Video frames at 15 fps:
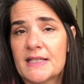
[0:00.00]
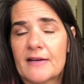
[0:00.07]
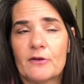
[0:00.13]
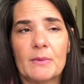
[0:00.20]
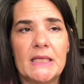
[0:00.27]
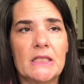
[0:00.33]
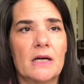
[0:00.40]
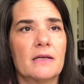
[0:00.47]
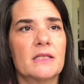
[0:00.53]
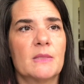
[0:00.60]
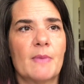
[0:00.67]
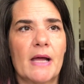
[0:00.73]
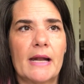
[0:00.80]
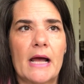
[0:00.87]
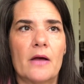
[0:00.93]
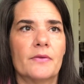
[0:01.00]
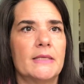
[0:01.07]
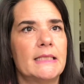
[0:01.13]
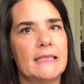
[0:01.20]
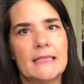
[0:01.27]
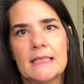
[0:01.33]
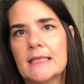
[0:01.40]
Everybody talks about how the
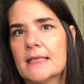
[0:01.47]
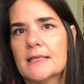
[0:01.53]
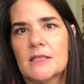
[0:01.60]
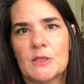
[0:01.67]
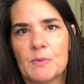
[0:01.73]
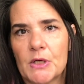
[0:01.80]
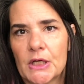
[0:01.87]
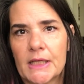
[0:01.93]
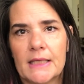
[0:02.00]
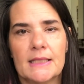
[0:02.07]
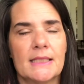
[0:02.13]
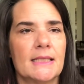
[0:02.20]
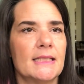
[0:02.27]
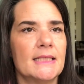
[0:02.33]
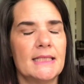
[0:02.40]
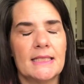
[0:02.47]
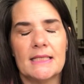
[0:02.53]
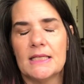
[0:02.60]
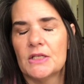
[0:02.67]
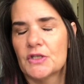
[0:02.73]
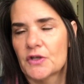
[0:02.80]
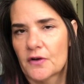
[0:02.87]
Disney experience and the
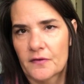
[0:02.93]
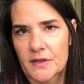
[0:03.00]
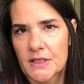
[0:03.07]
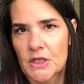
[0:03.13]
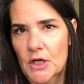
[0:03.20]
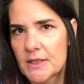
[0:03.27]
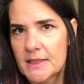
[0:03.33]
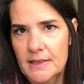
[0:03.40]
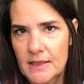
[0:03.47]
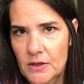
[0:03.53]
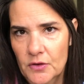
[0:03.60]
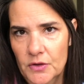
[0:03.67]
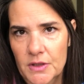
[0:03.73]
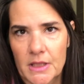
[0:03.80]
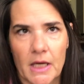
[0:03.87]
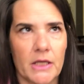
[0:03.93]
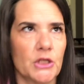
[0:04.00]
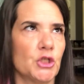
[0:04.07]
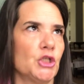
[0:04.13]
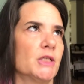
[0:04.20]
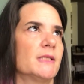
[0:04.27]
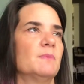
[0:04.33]
Disney service on Disney Cruise Line
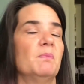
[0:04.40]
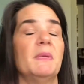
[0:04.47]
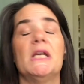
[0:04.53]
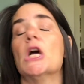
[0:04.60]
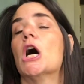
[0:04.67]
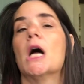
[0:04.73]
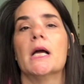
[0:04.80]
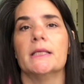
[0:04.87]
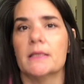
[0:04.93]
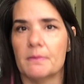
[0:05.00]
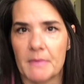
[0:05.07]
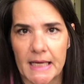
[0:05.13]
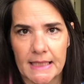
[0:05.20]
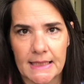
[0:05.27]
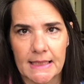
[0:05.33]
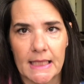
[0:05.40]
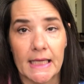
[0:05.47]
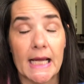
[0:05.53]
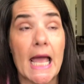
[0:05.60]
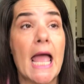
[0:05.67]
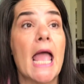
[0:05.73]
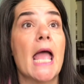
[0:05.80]
is just beyond
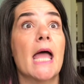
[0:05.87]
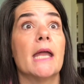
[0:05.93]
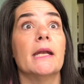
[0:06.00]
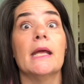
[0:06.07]
amazing, and